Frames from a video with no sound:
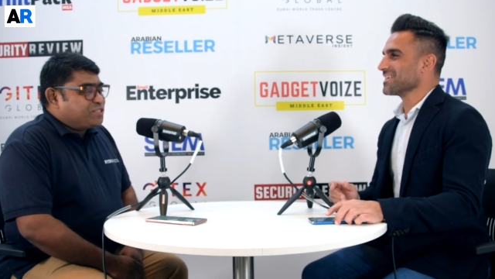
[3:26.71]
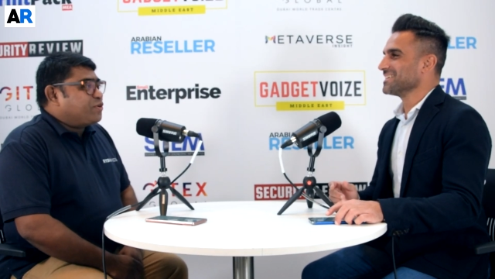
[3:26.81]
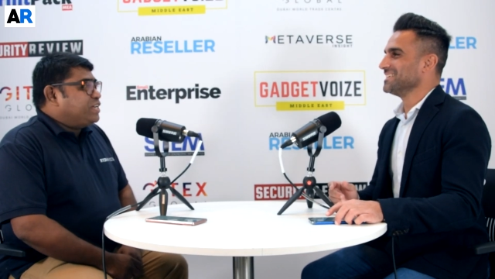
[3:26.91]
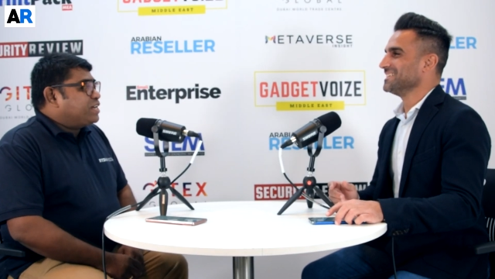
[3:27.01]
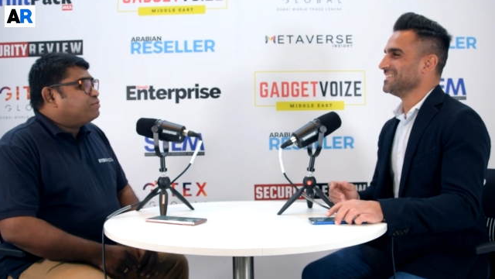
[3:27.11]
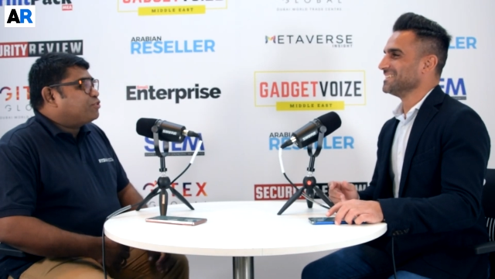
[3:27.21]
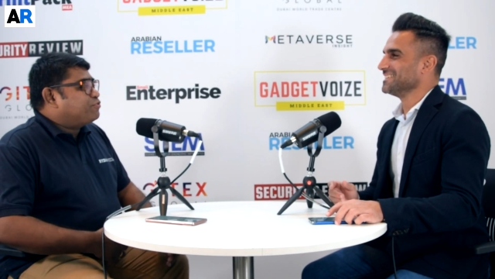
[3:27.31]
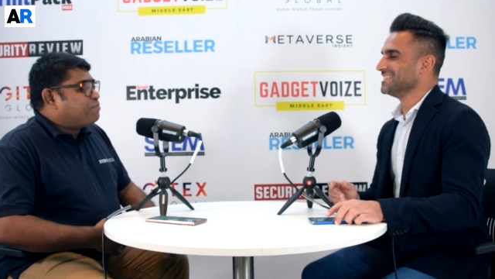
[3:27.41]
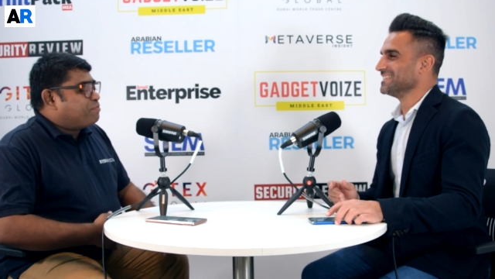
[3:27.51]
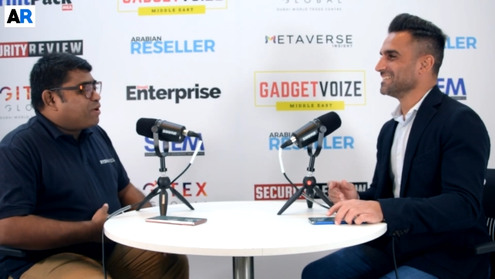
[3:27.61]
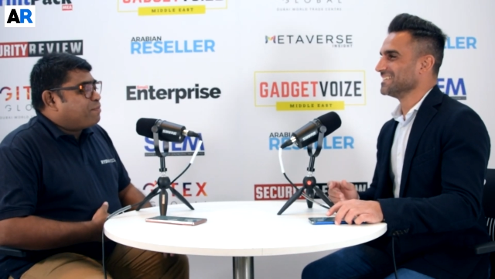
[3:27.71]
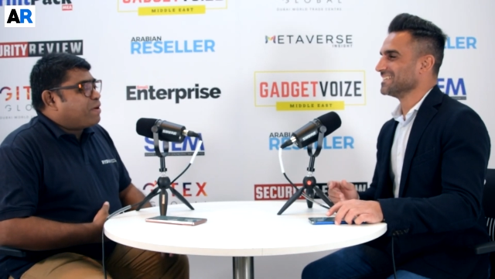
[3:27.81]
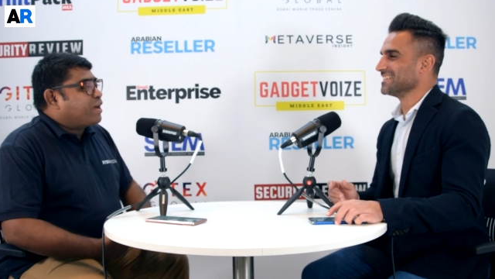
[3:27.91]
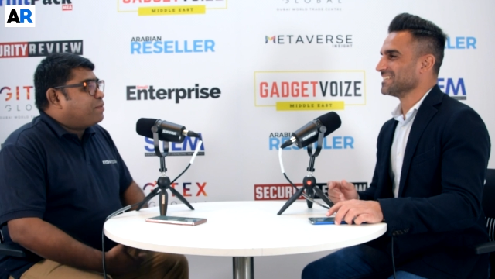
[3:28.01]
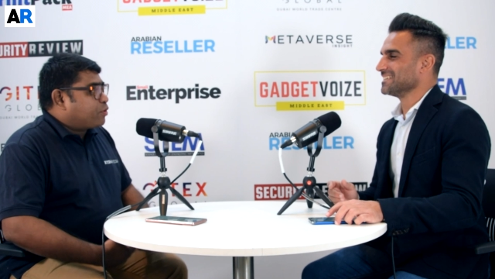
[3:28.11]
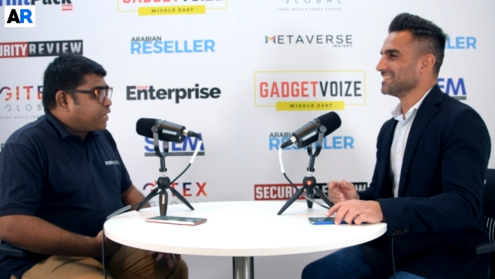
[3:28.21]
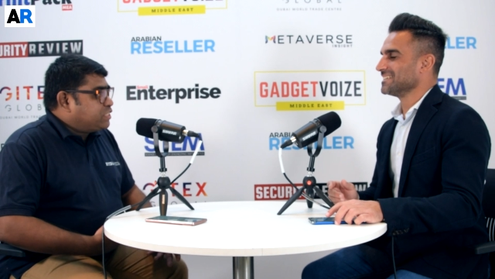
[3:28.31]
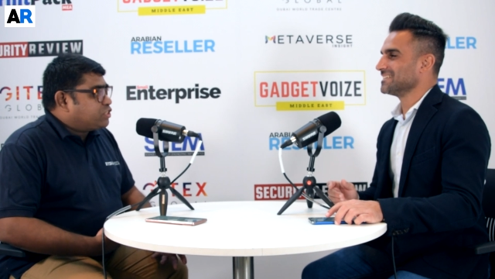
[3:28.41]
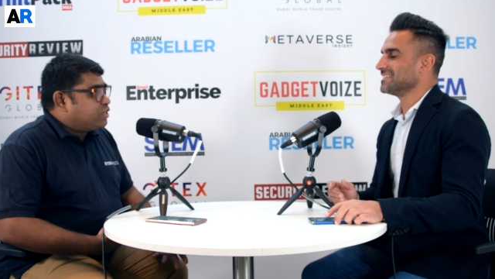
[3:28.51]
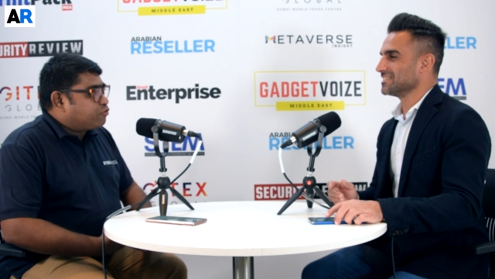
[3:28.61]
Speaker 1: so, in terms of the market
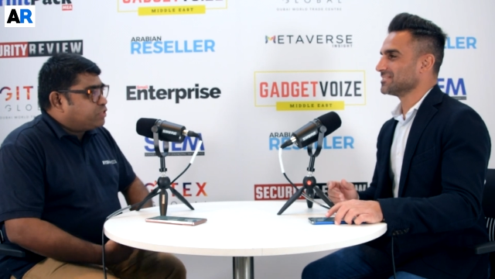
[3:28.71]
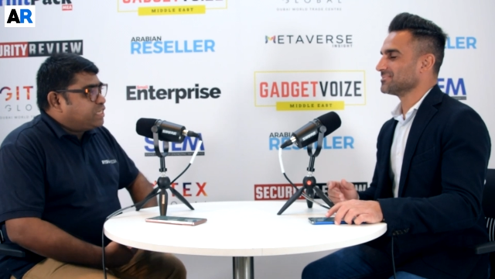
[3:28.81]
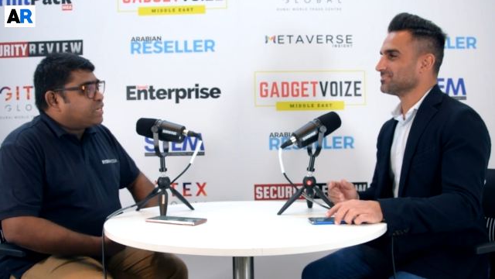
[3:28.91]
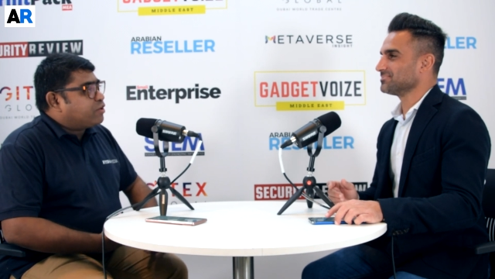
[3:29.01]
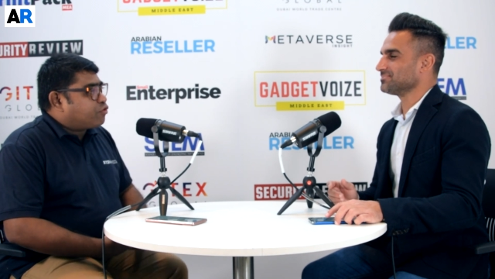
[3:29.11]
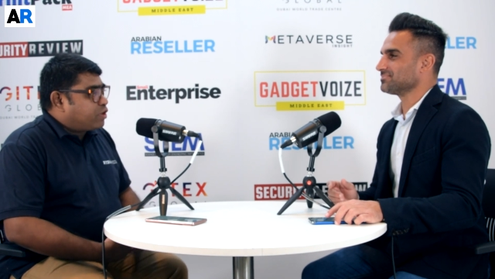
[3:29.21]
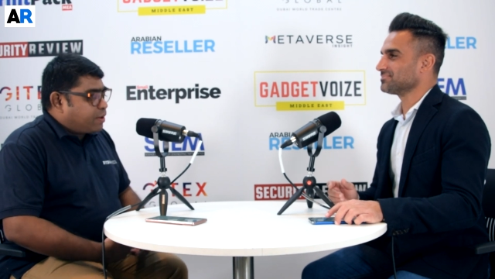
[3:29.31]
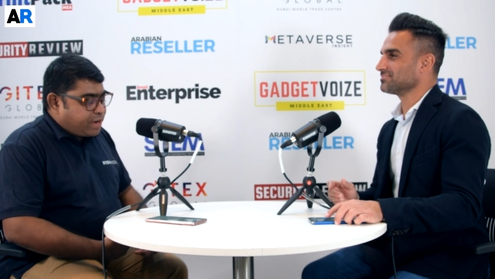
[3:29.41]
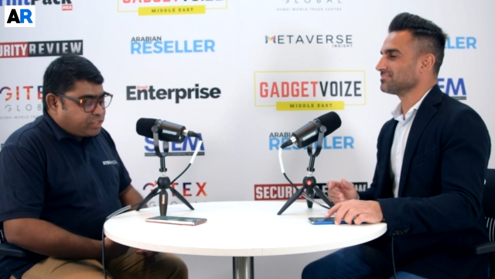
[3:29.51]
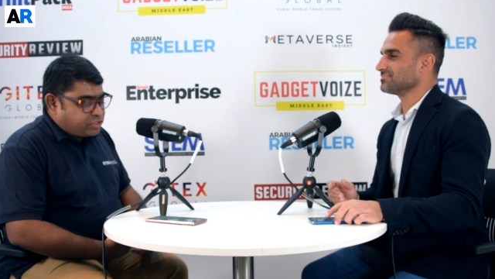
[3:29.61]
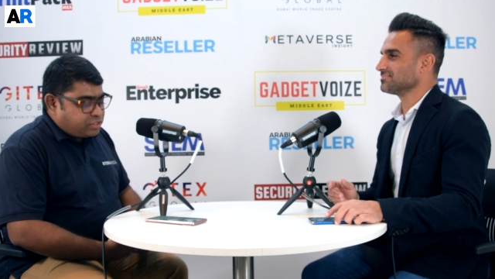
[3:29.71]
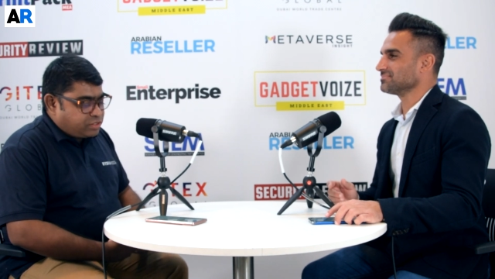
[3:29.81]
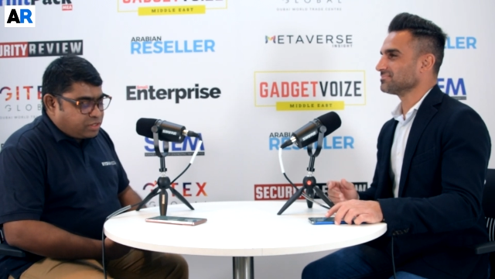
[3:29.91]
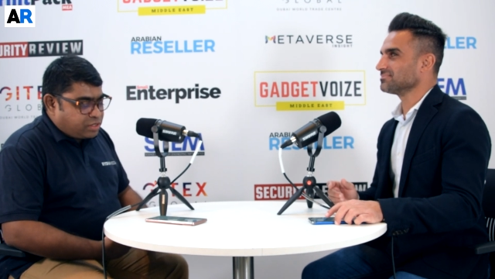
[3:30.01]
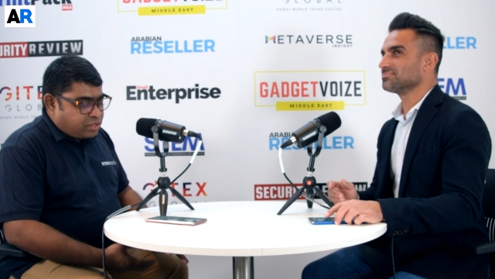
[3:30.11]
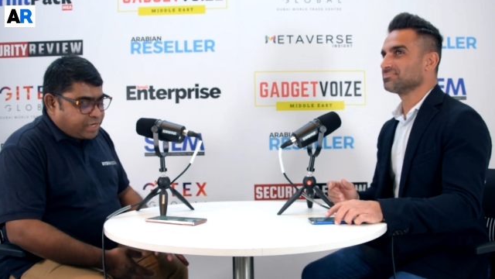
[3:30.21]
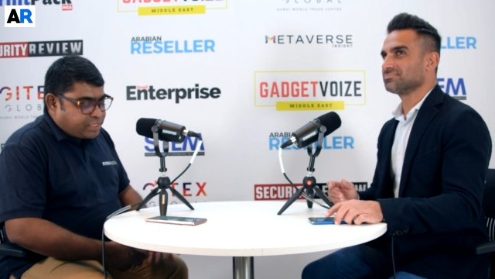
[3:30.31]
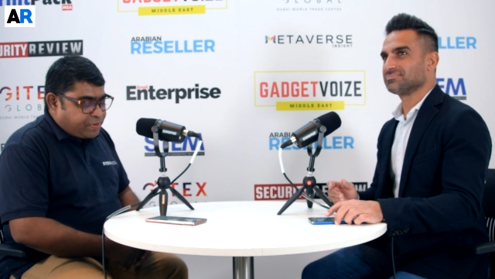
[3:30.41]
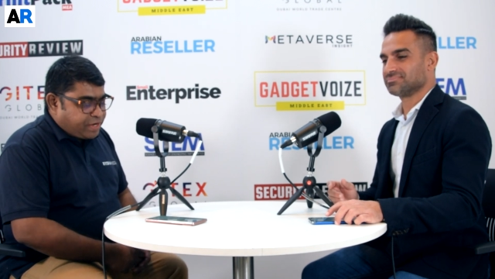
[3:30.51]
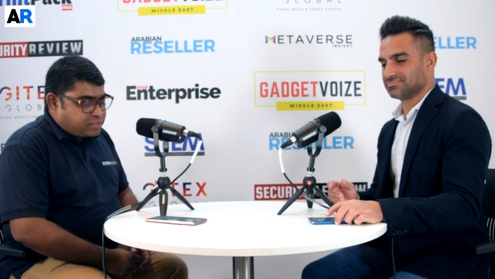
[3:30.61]
potential for these kind of collaboration uh,
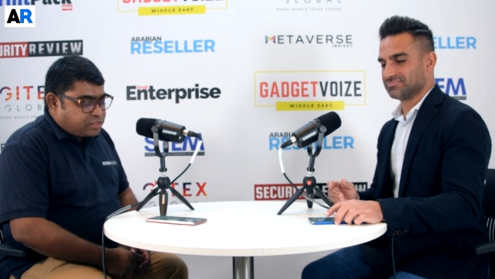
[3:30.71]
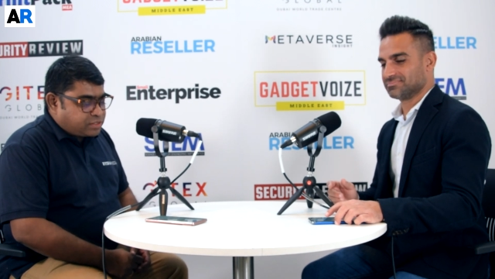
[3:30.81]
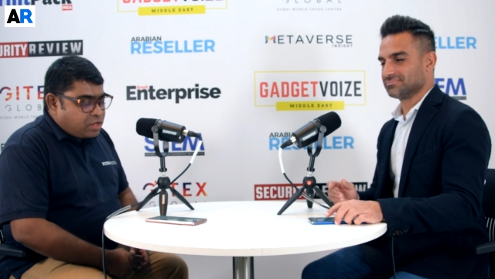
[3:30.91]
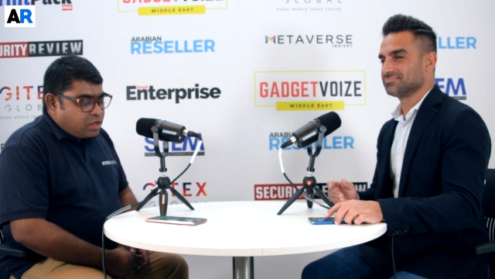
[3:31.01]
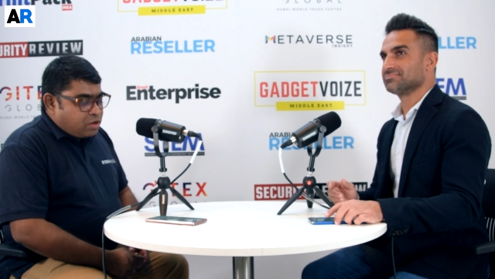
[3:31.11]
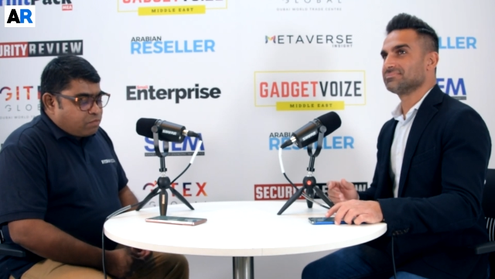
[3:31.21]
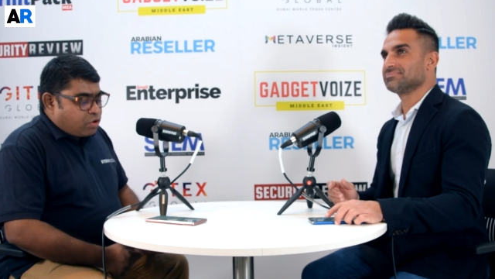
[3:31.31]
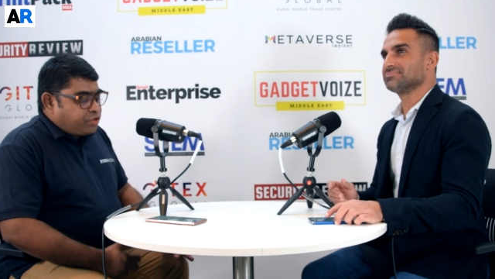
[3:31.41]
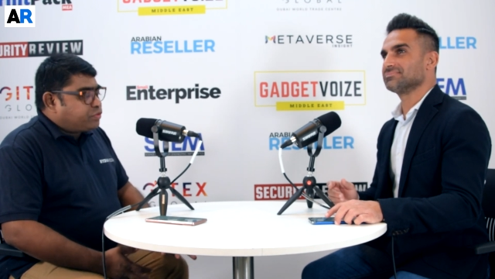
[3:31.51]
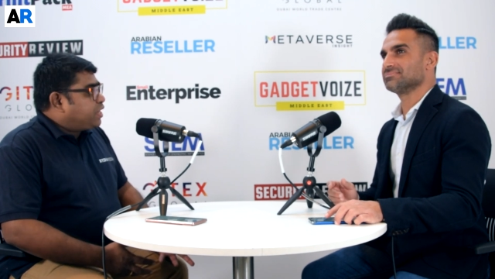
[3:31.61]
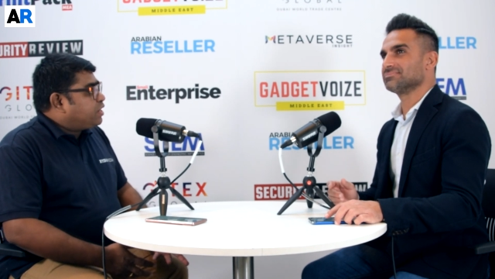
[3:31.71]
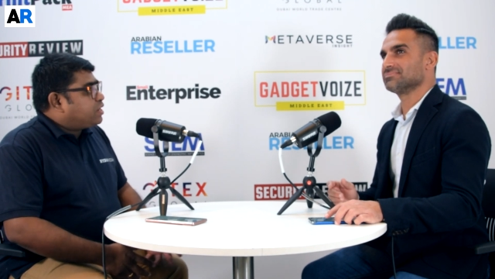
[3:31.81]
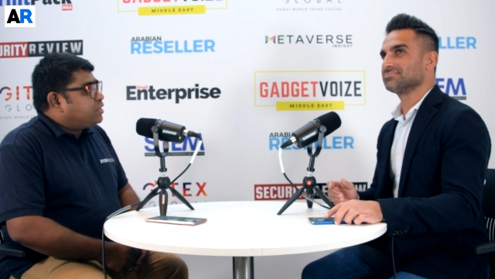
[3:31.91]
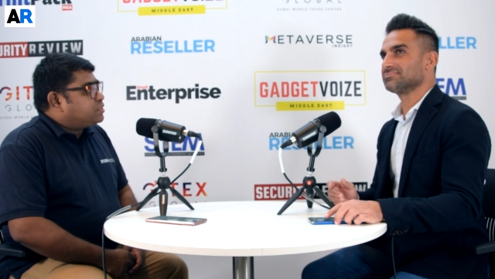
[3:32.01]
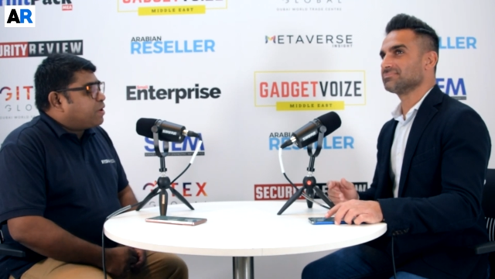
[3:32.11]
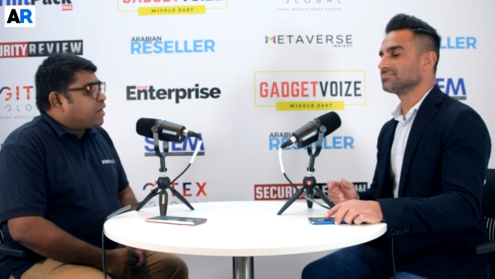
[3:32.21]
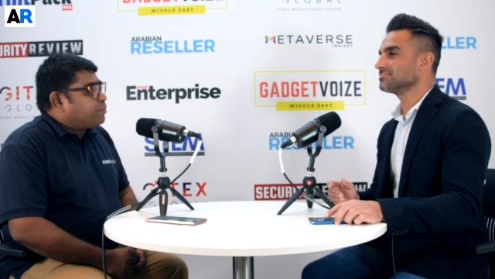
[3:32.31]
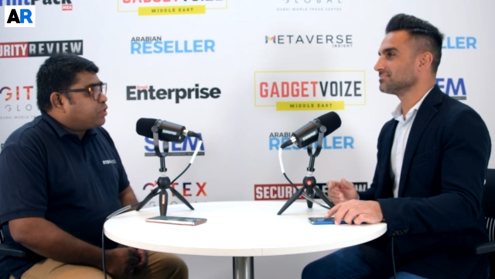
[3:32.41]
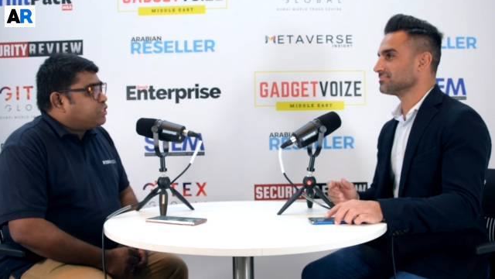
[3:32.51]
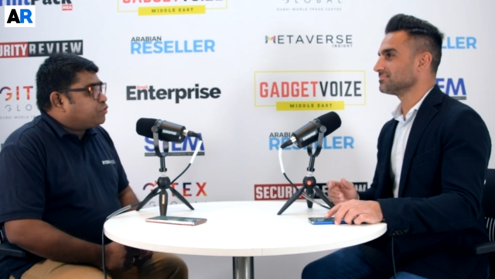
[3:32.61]
experiences, what do you think is the
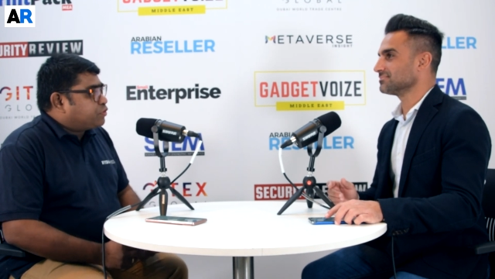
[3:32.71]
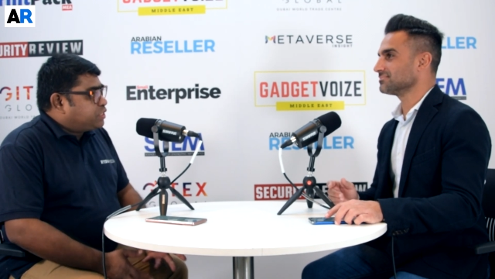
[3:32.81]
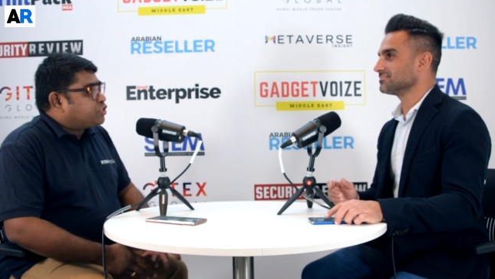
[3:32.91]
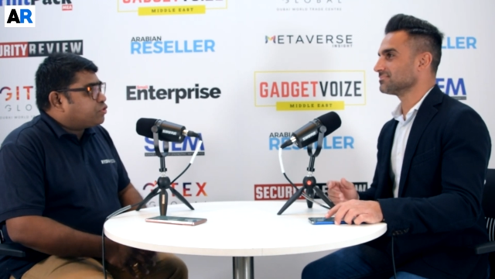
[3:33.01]
market potential for these